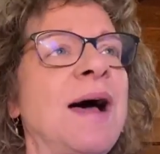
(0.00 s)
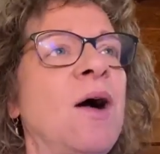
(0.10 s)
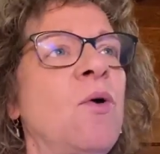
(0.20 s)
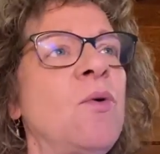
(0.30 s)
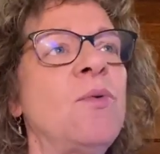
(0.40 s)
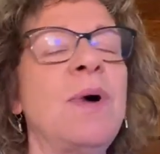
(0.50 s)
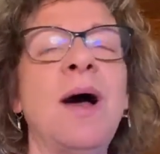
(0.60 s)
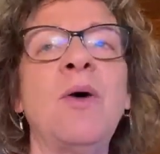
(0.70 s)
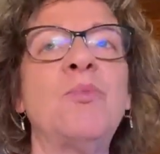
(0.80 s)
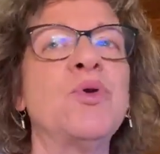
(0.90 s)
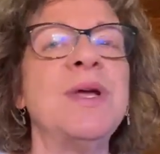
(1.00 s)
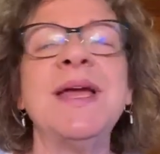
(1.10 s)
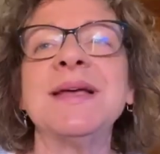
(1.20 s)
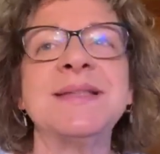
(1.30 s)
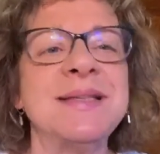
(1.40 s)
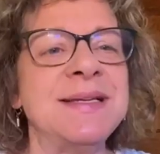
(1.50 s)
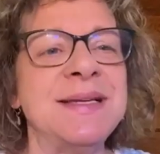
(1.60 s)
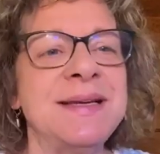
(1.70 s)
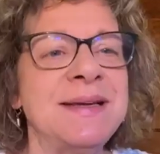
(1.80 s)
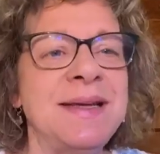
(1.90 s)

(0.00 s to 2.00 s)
how prescient